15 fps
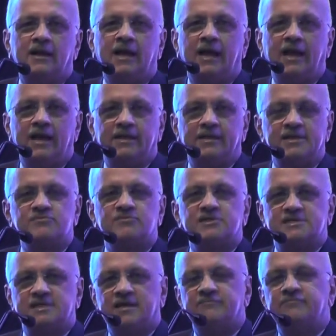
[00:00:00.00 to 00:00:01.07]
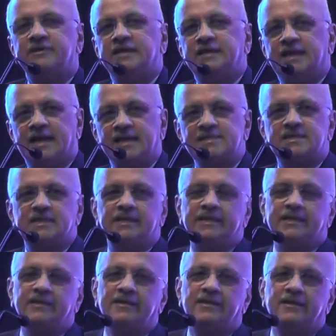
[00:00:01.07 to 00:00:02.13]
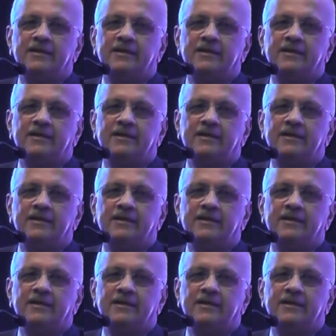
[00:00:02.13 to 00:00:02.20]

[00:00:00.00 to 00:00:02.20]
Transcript: And this was done very nicely